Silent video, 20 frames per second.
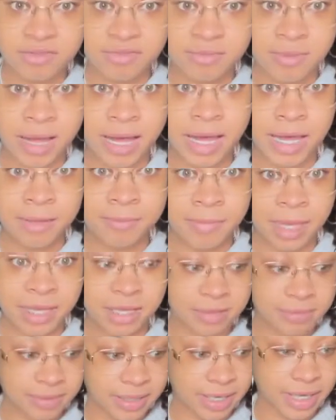my
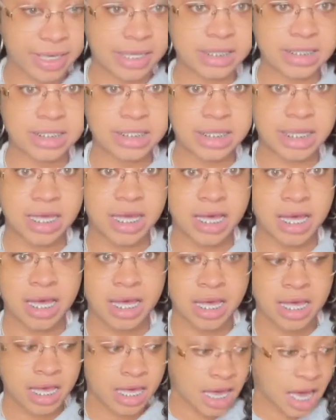makeup kit.
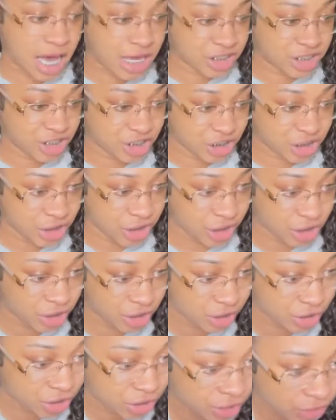I should,
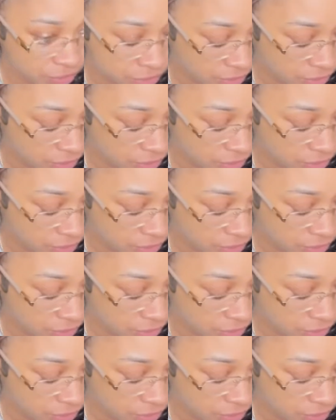you know,